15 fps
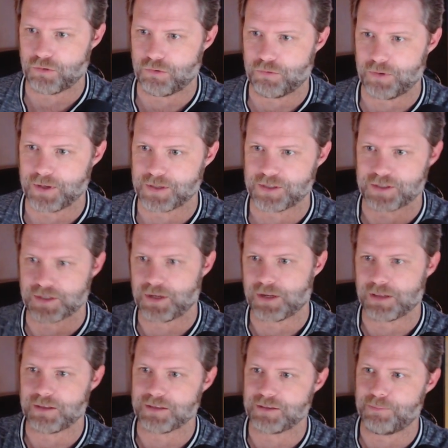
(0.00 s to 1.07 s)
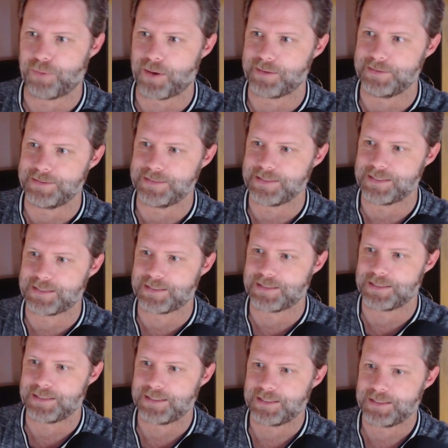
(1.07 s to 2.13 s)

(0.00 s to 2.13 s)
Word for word: quick. Just got to click the buttons.